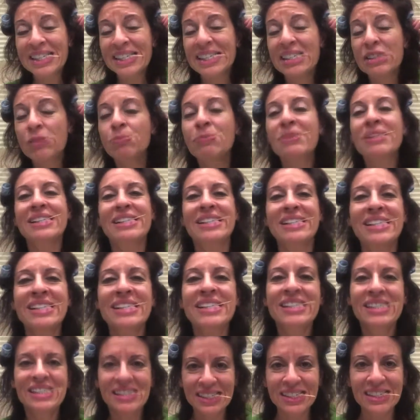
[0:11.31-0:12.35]
it's me
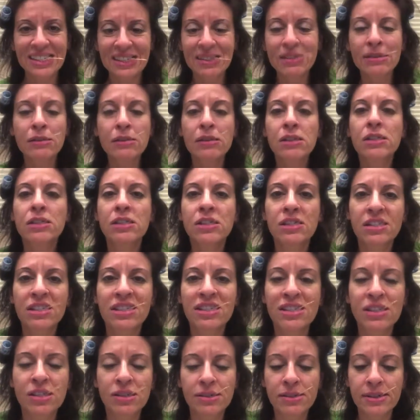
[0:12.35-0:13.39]
here to
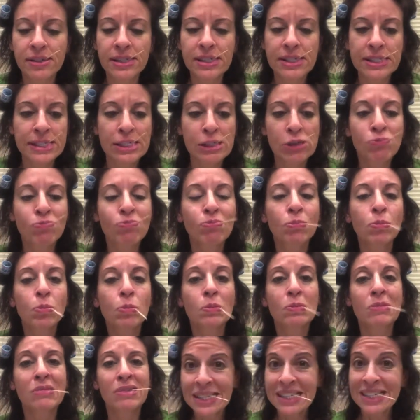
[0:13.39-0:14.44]
talk to you today.
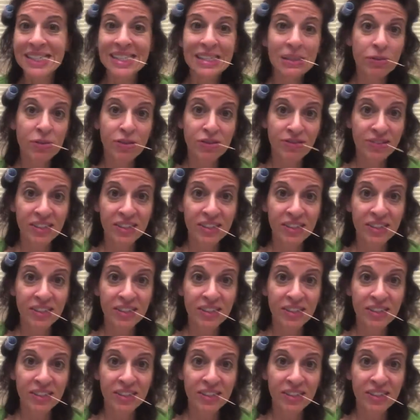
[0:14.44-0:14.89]
I was